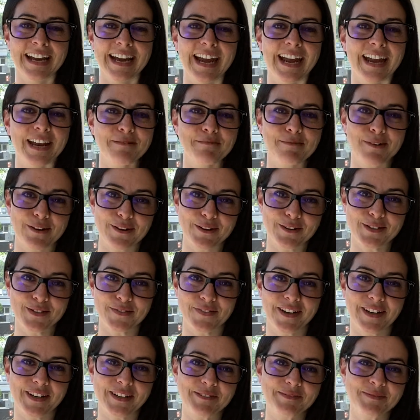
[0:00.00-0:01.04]
Hey,
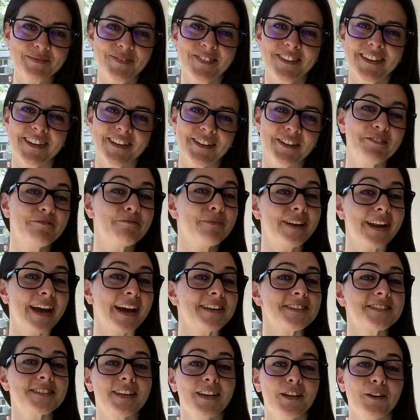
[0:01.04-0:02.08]
Bernardsville. You've been
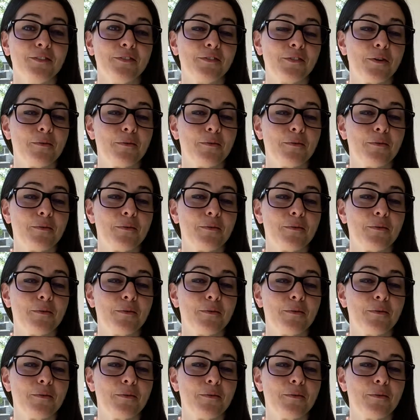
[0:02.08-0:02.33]
asking